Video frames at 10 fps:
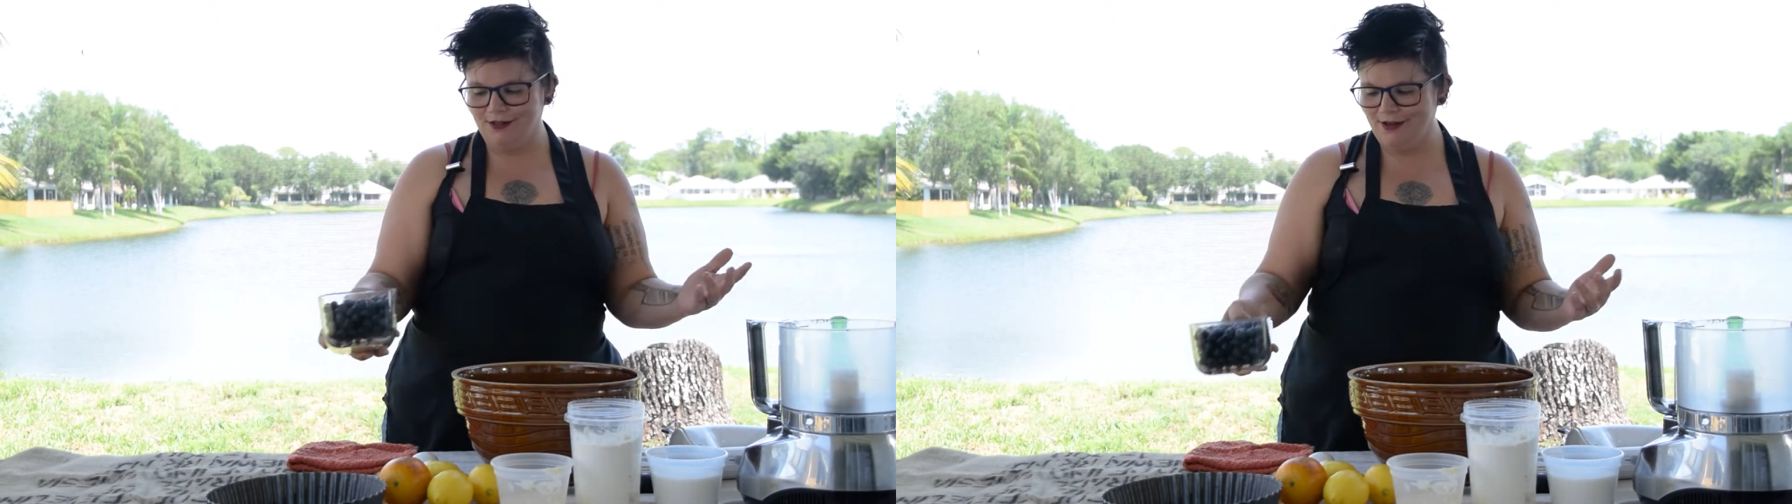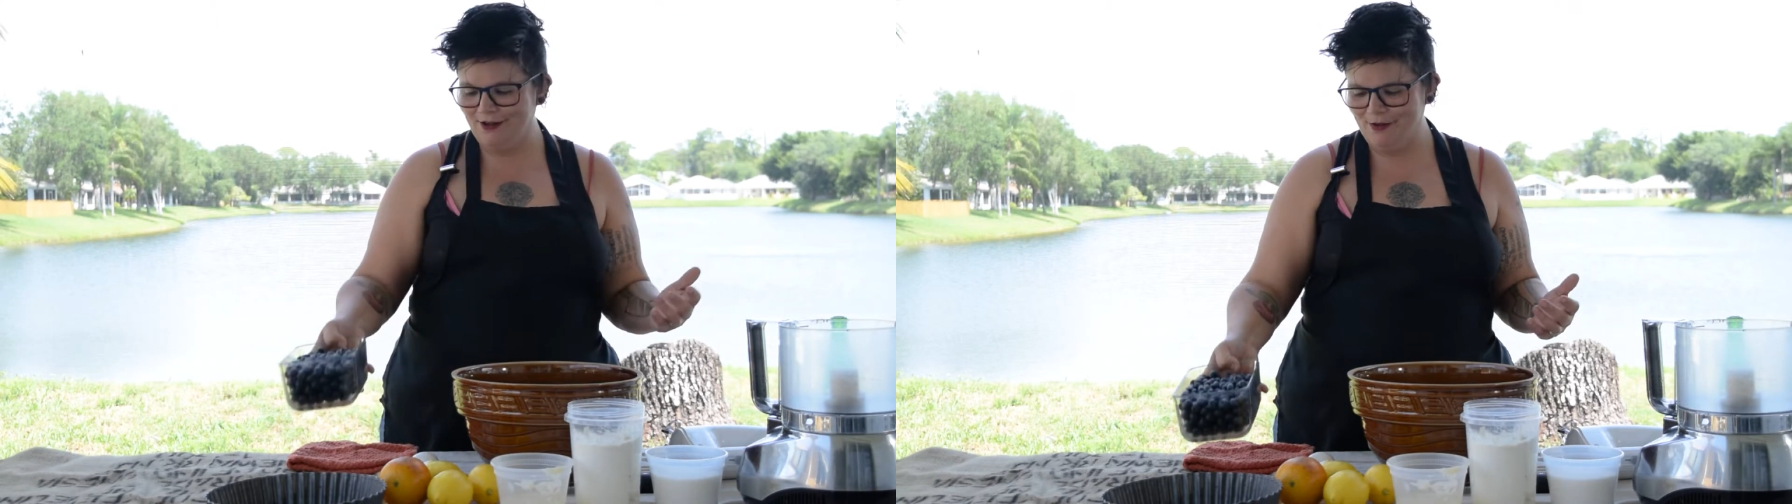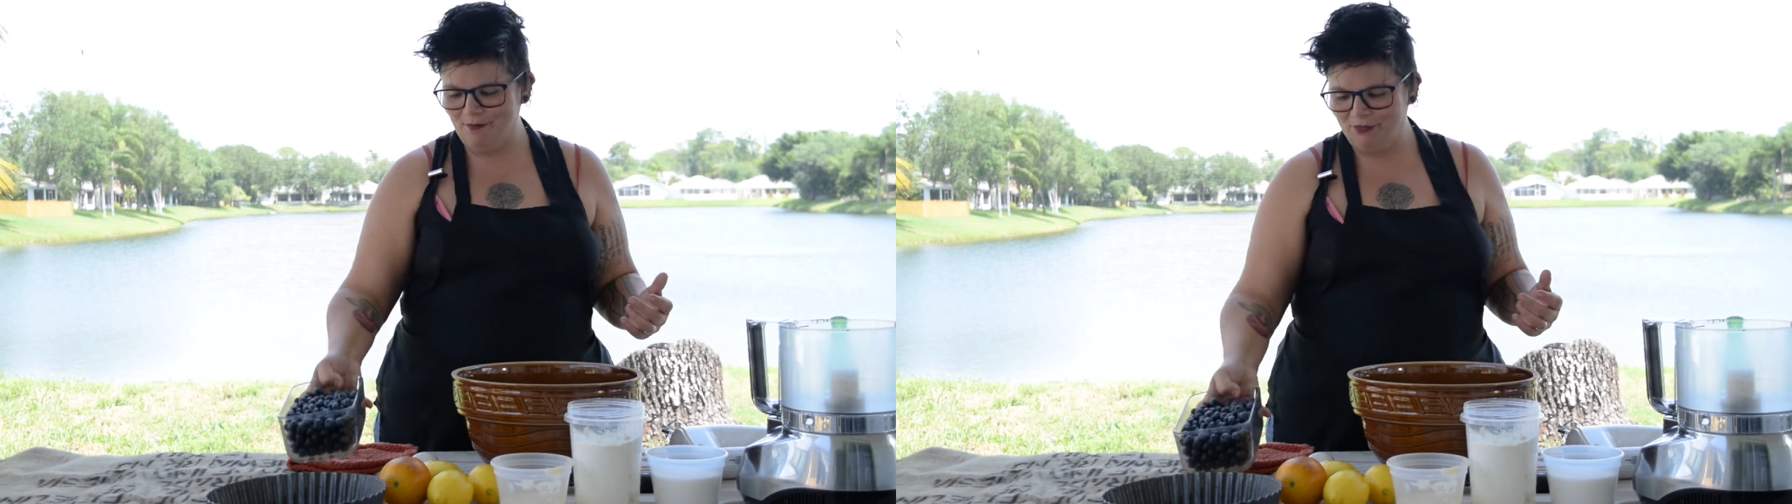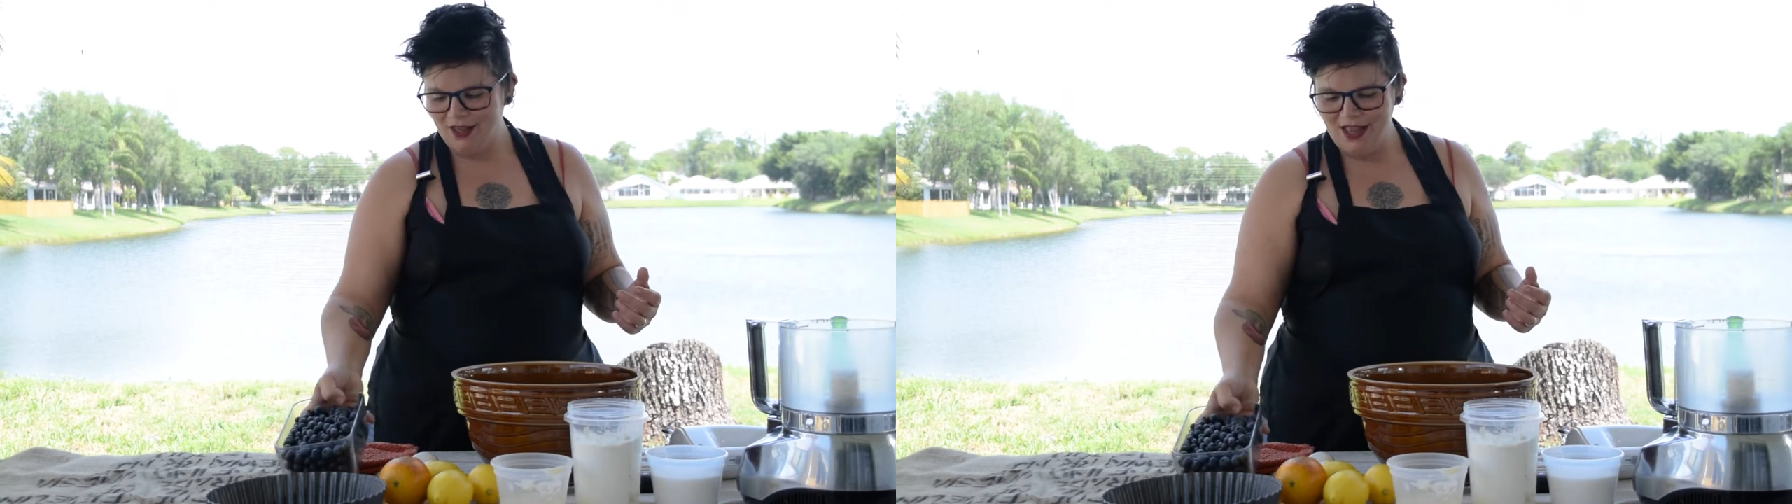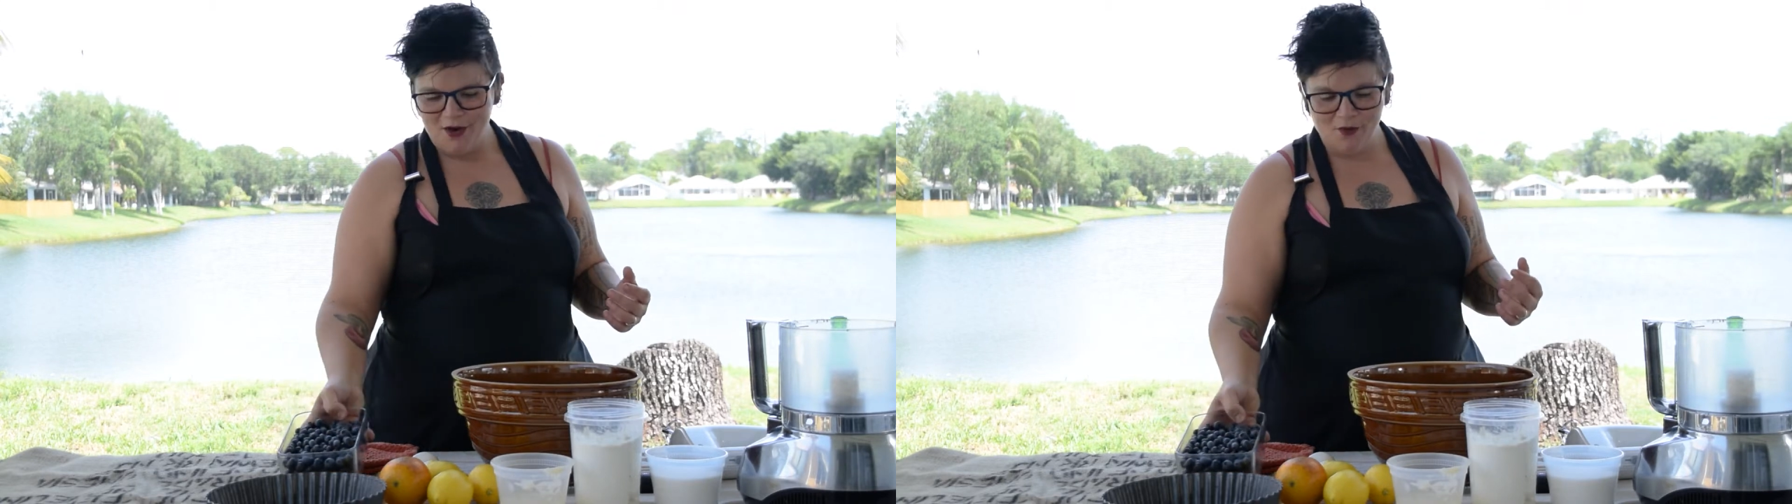We're
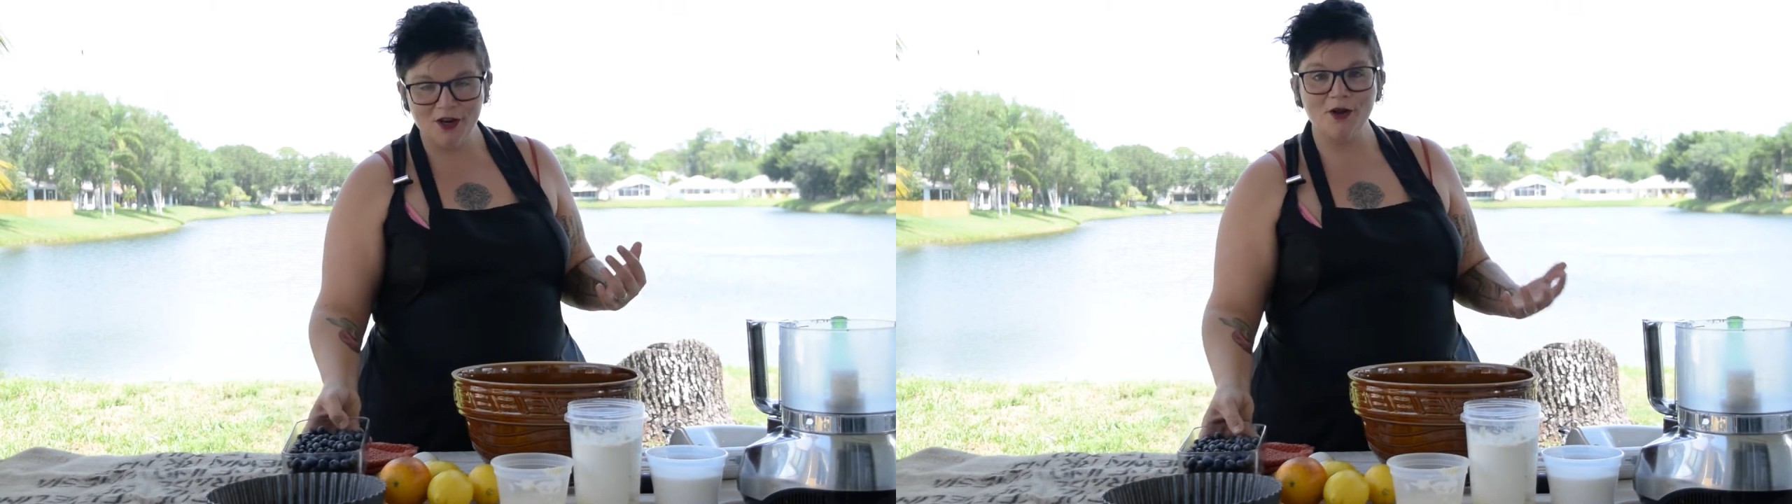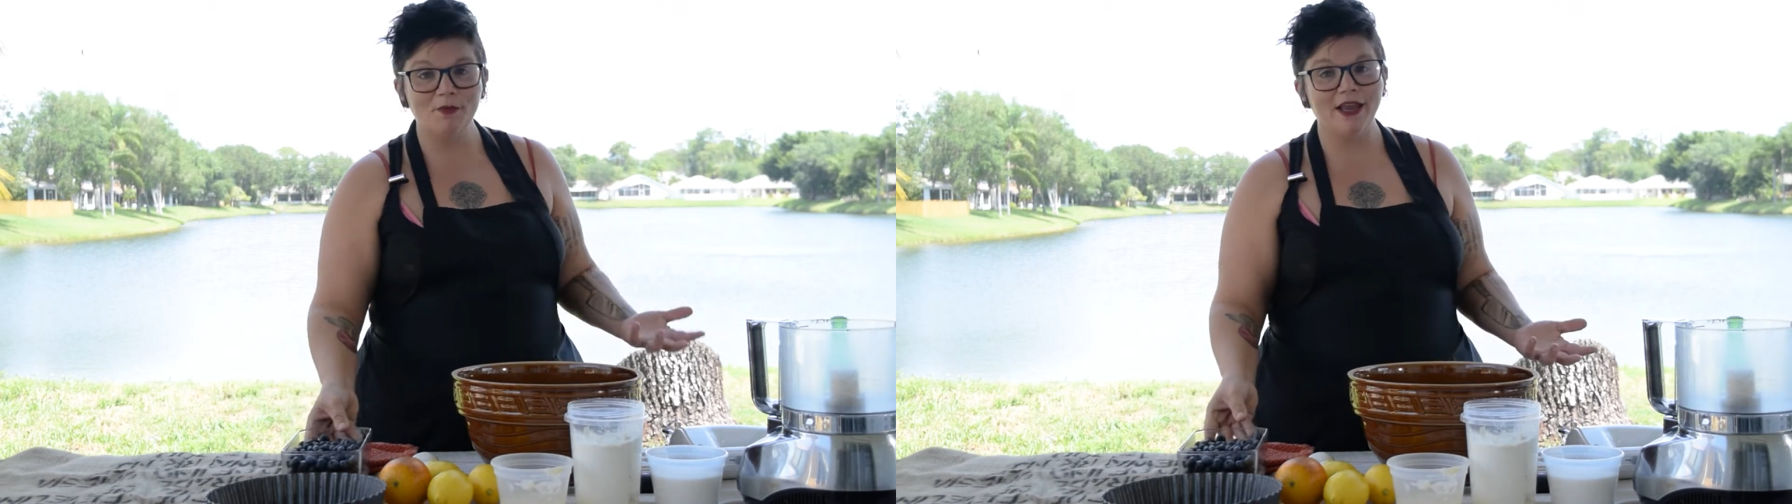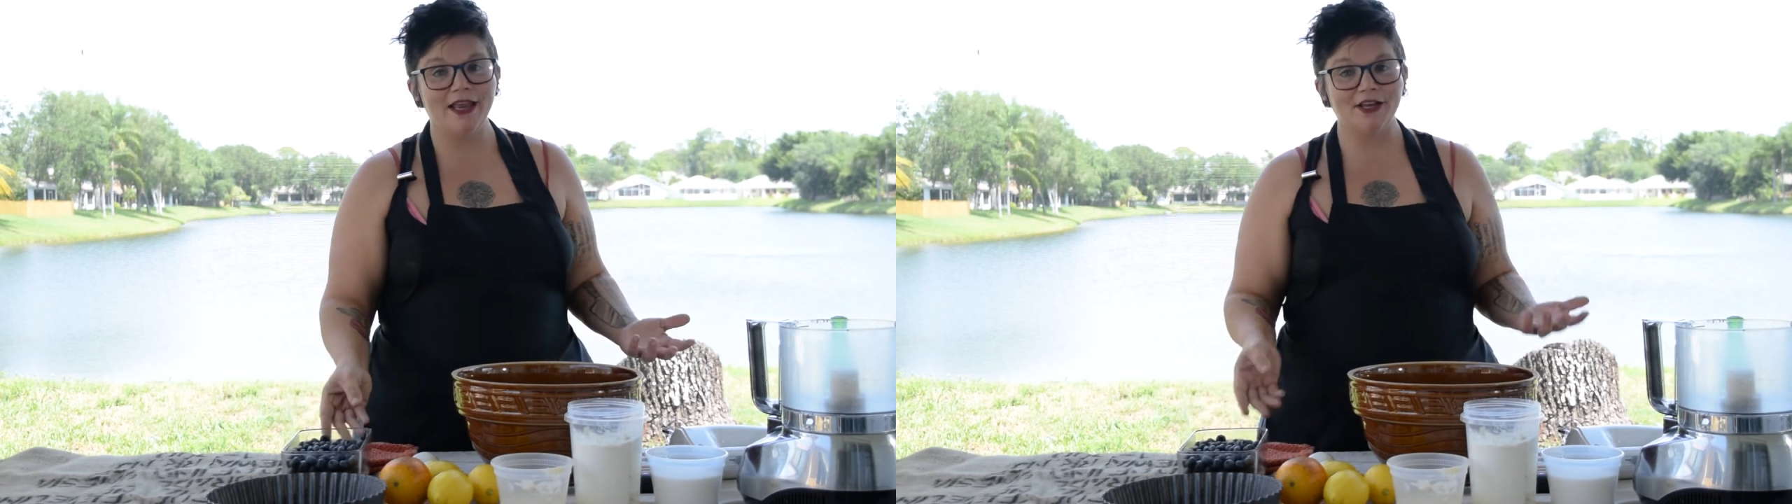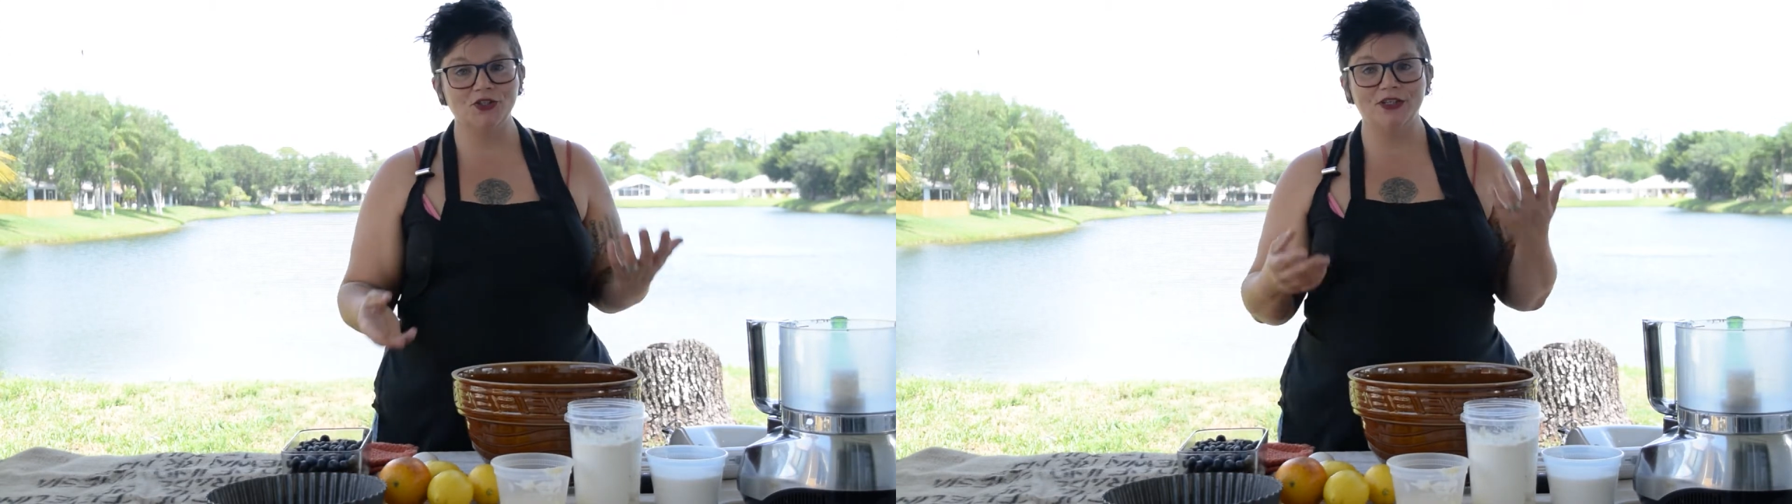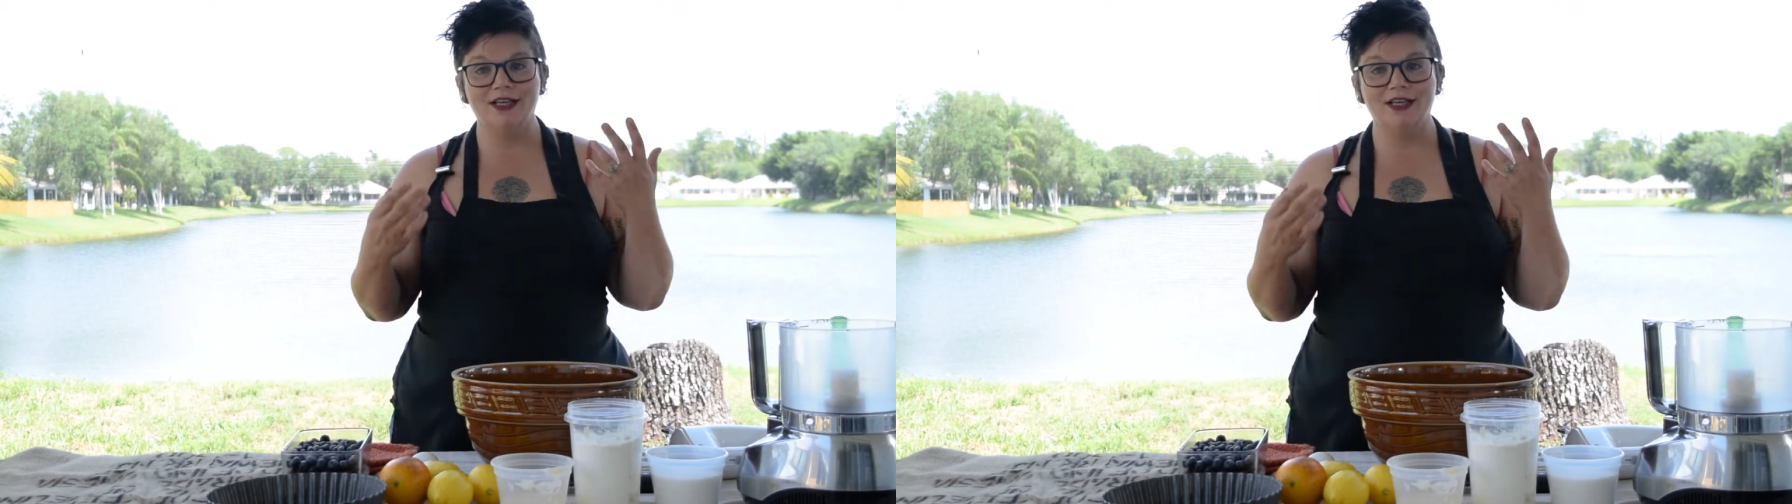gonna make actually